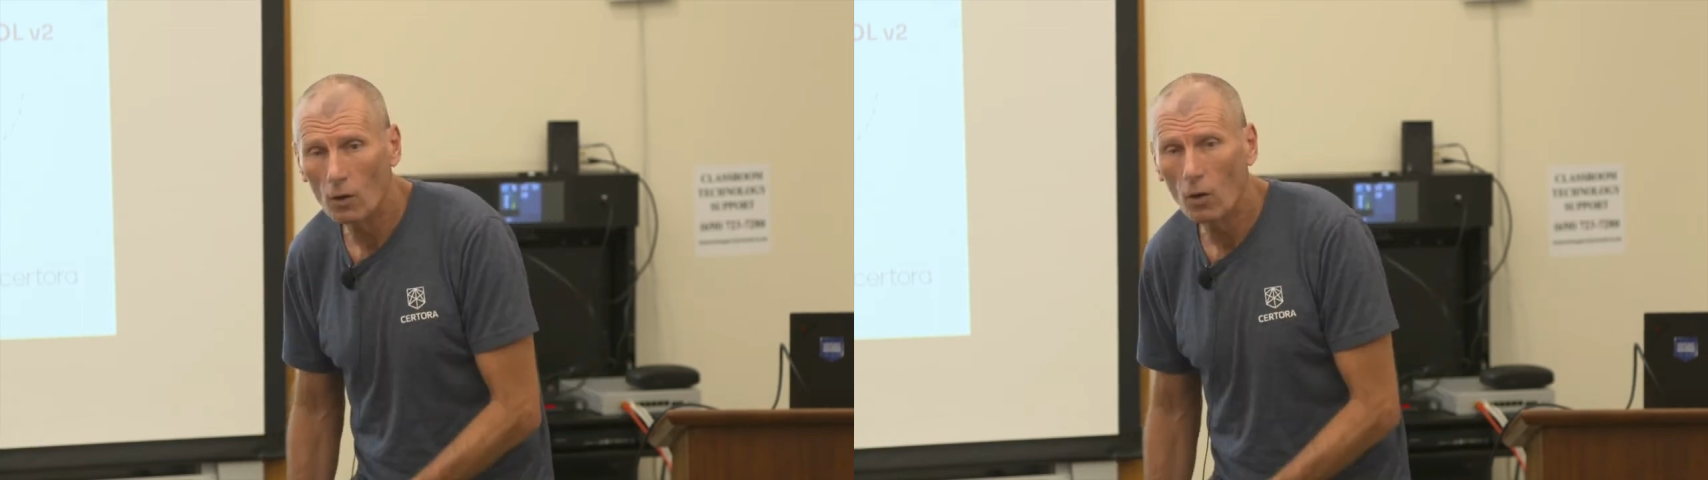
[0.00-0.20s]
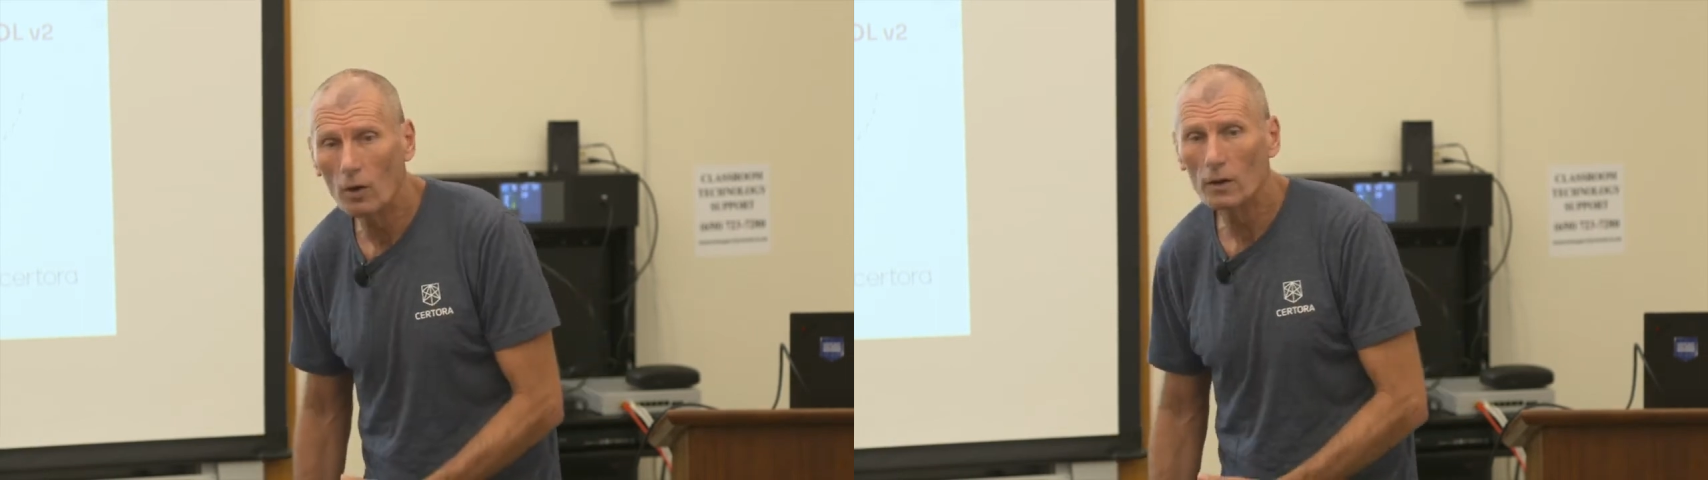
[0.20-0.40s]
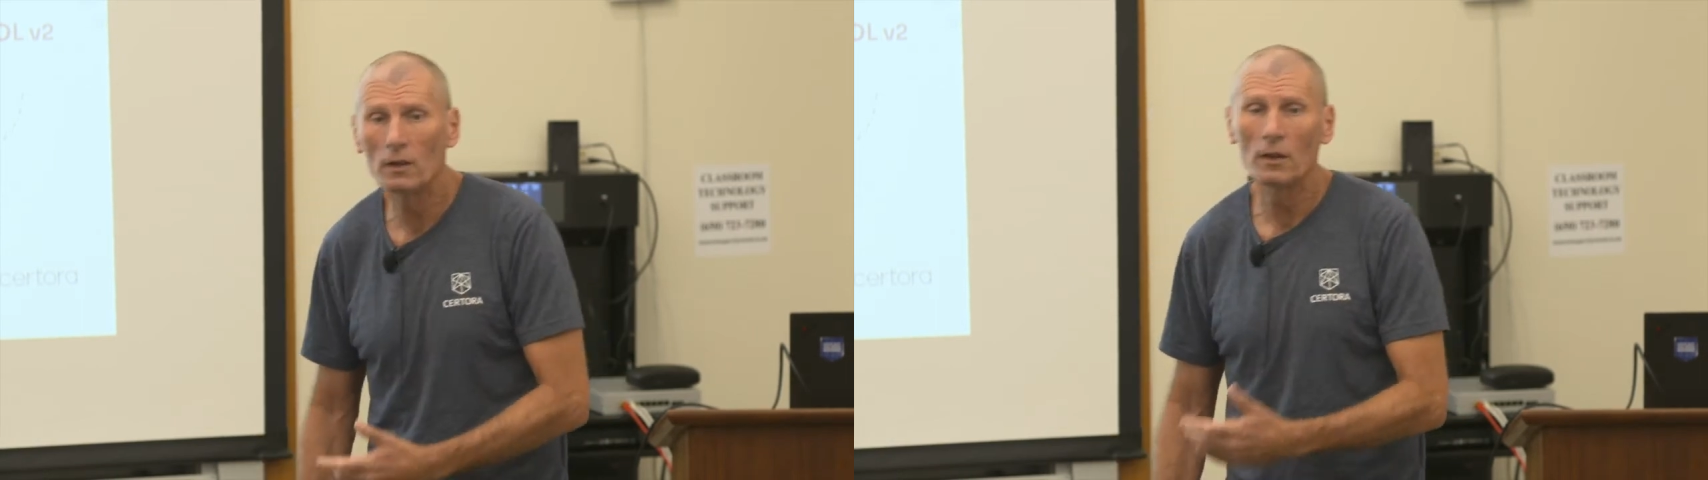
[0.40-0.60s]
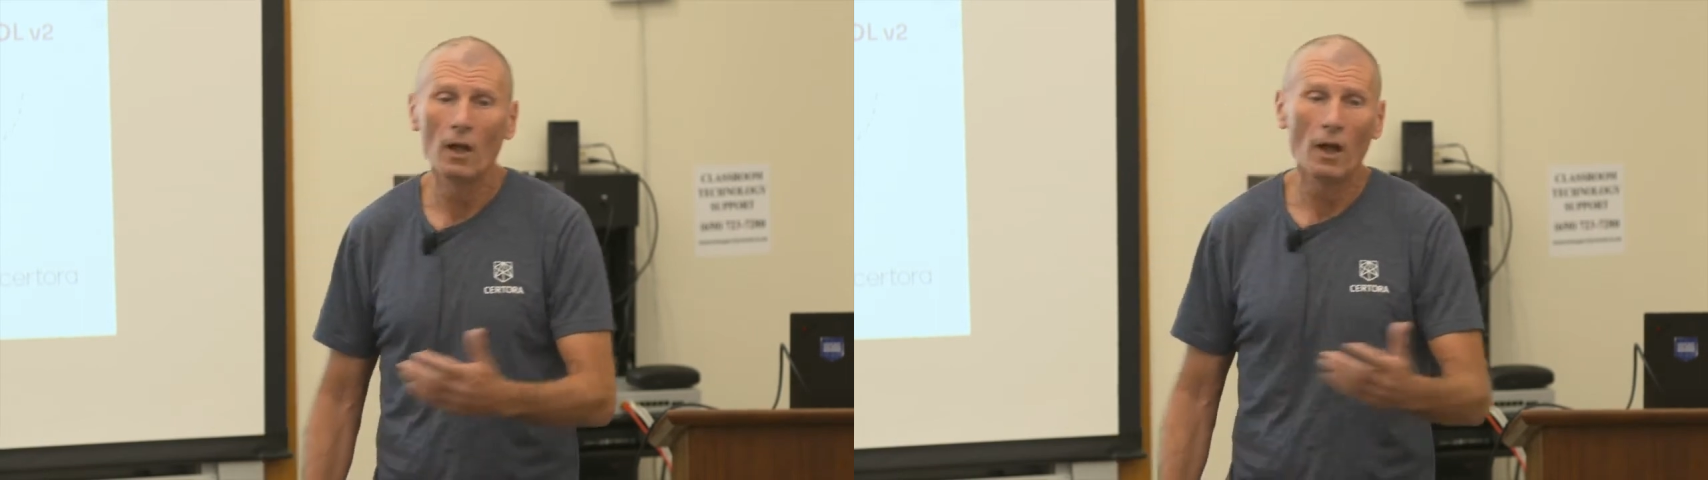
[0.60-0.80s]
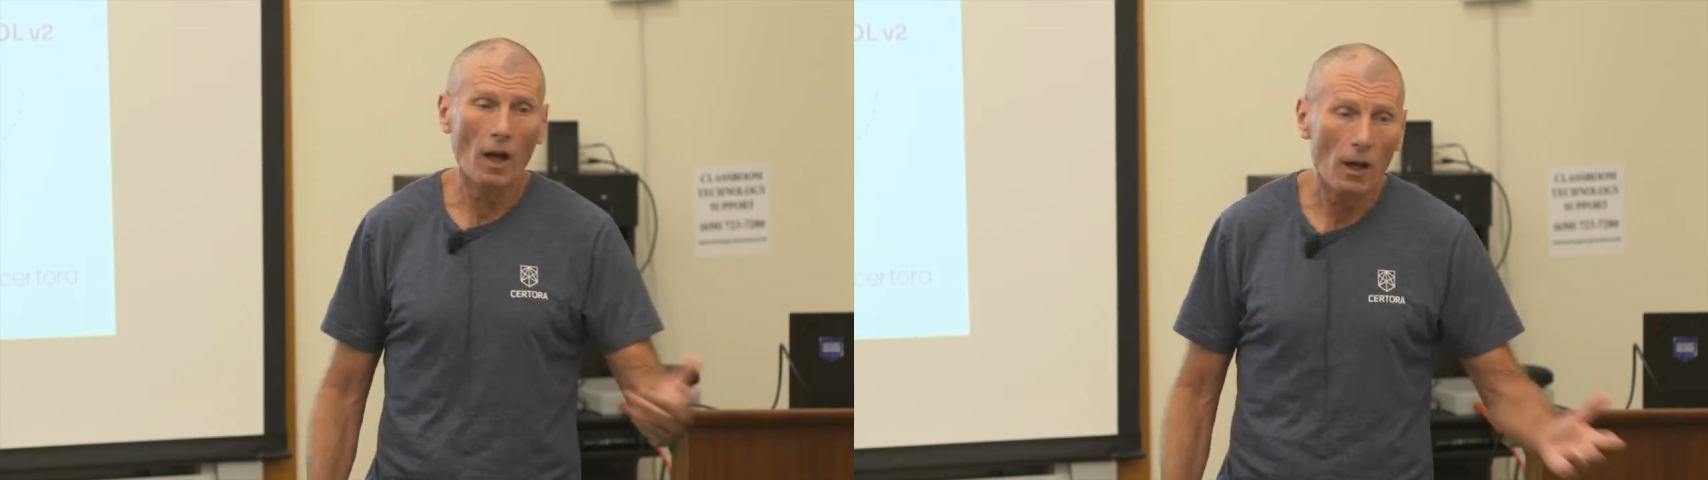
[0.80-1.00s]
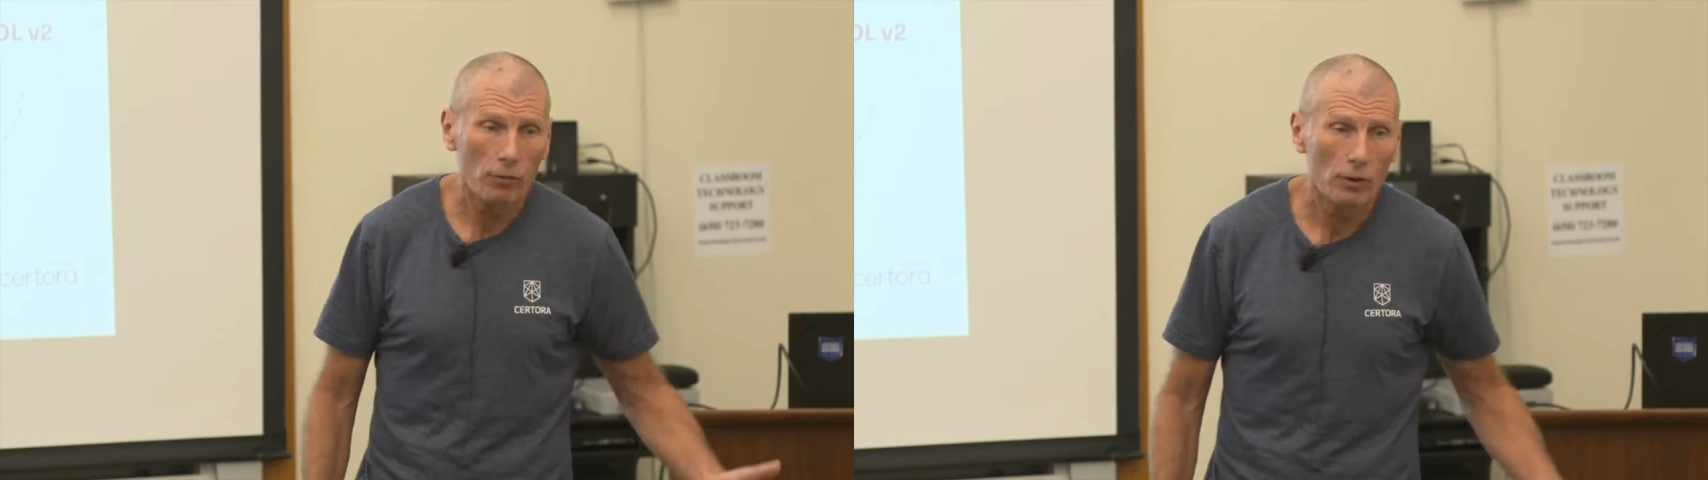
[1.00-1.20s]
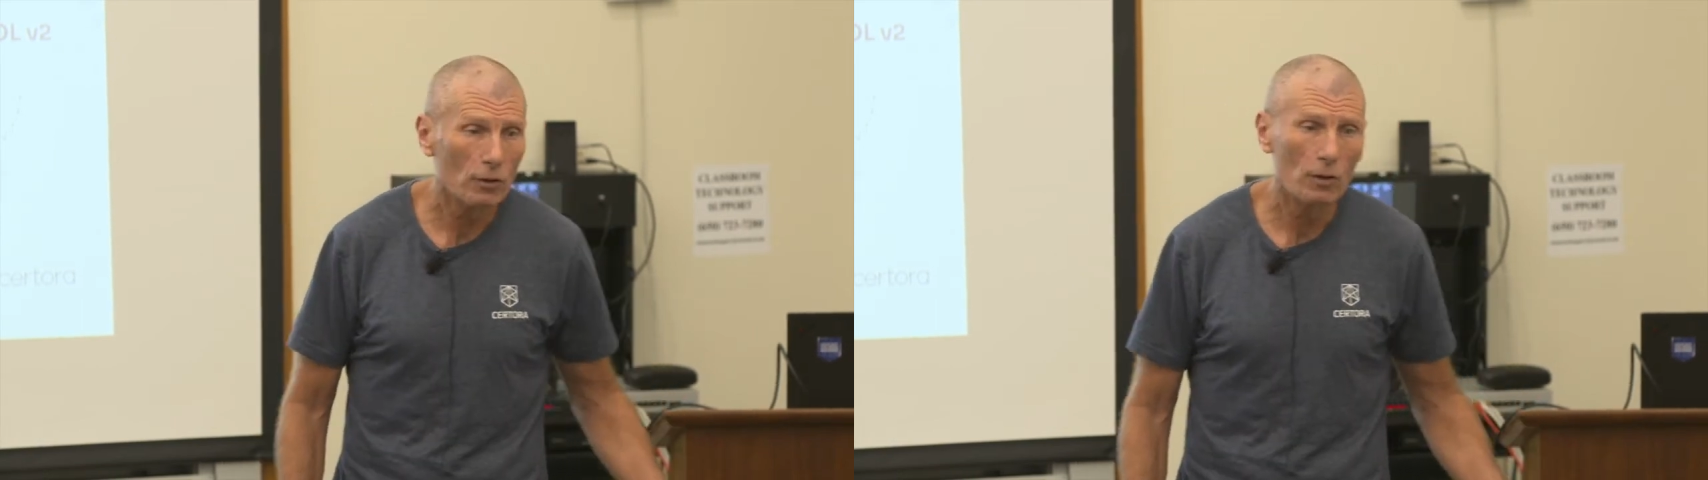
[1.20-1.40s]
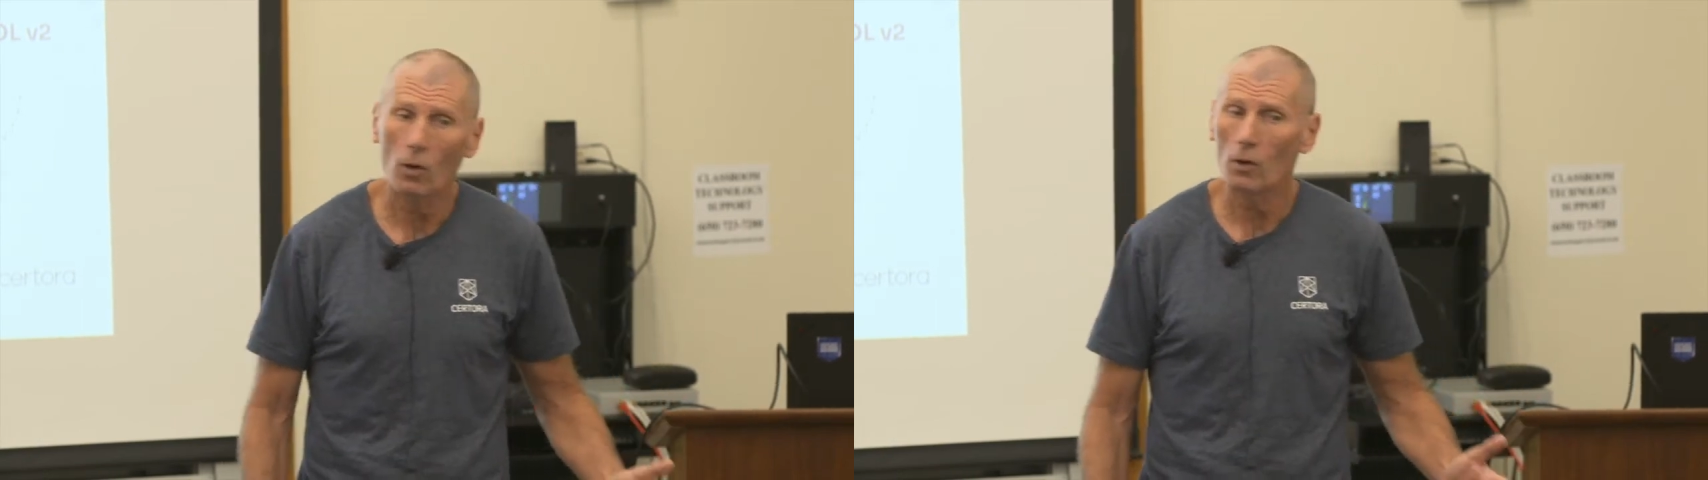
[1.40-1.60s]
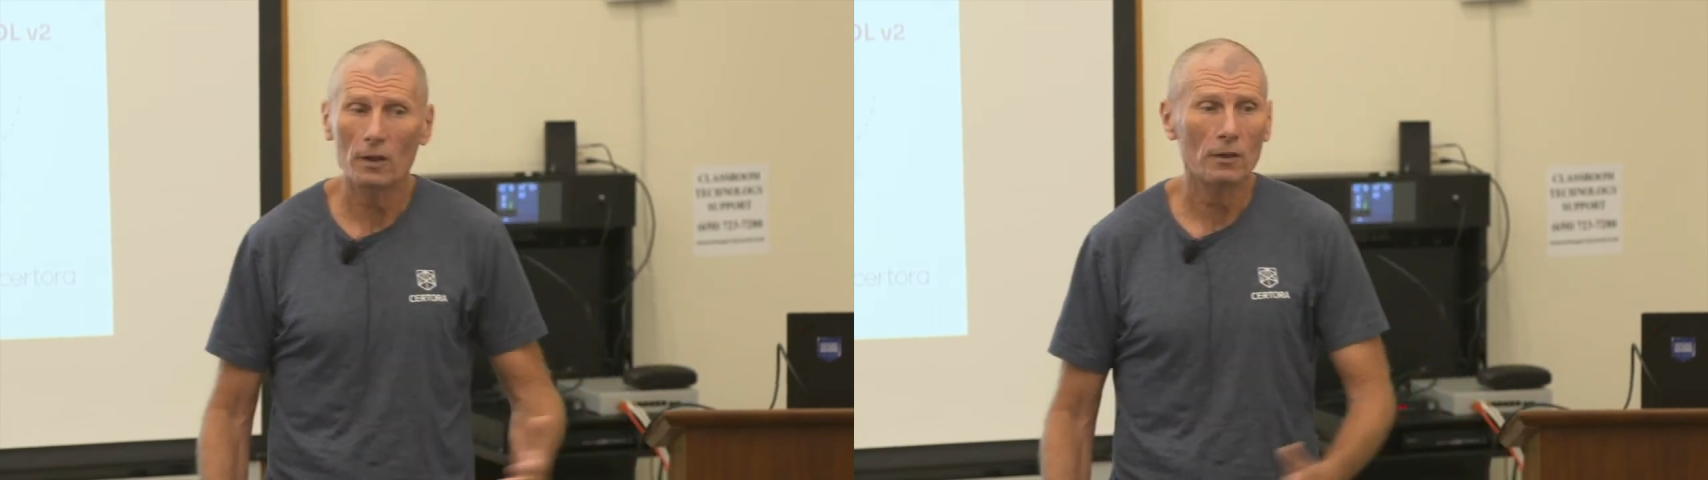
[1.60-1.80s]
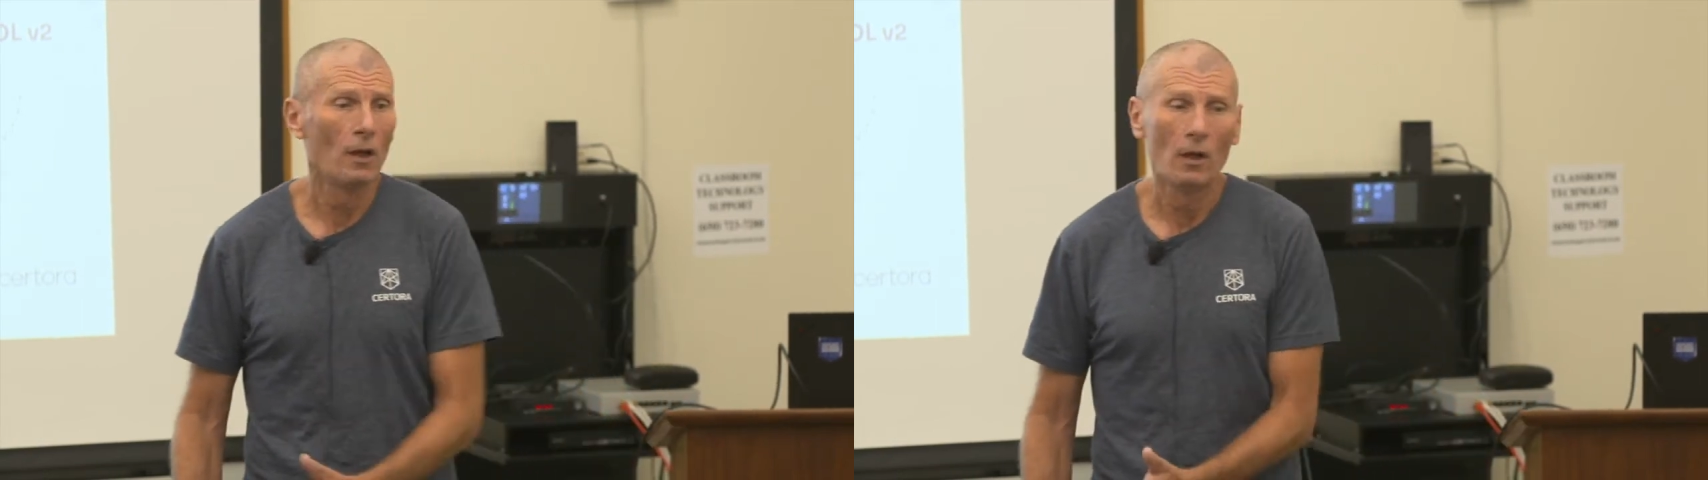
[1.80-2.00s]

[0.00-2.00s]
audit, after the audit,